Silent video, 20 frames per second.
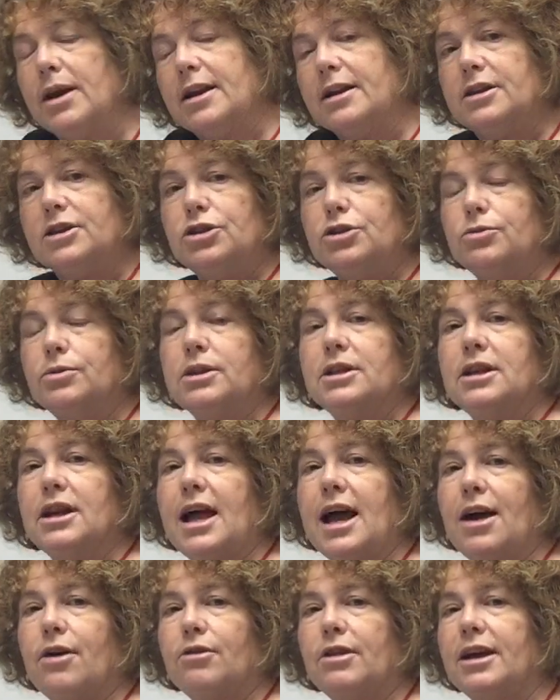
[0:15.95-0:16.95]
want to do a
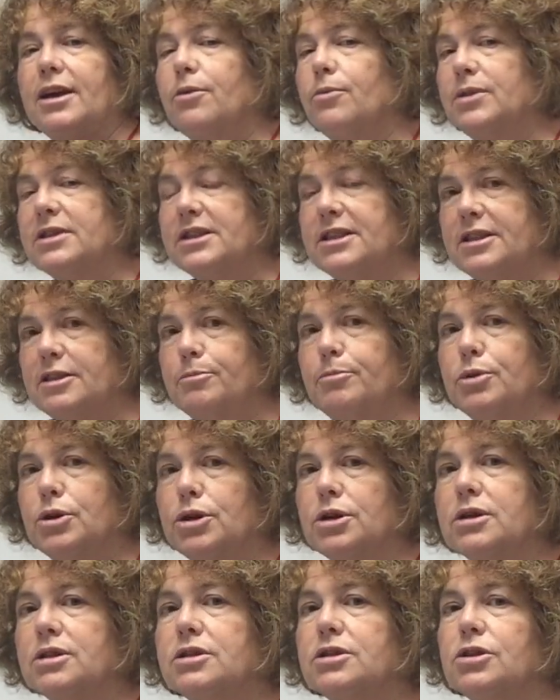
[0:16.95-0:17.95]
little outline of what's in the
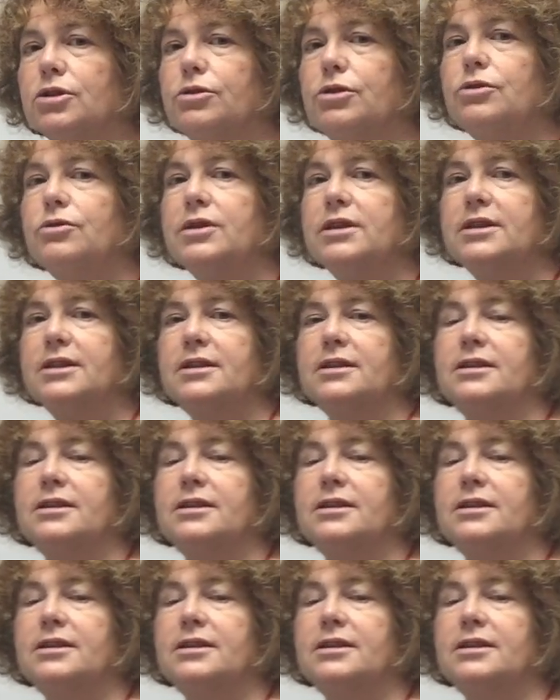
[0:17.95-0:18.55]
book so you can